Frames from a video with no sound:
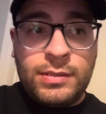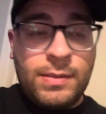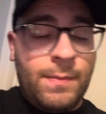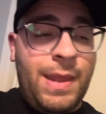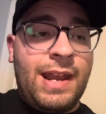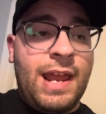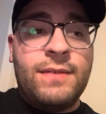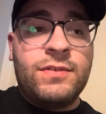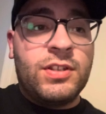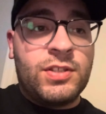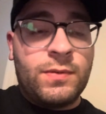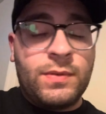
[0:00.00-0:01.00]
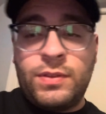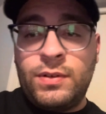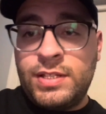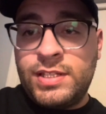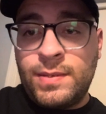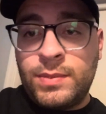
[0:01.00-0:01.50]
The man averages over
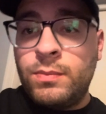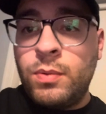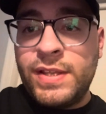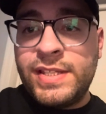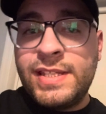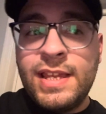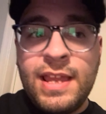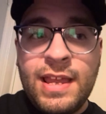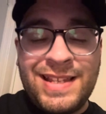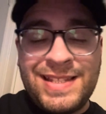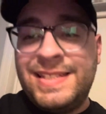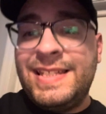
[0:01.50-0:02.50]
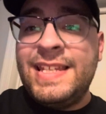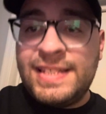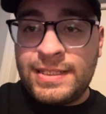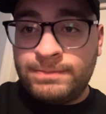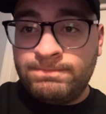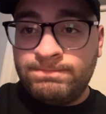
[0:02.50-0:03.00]
30-something points a
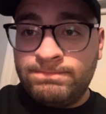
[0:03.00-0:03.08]
season.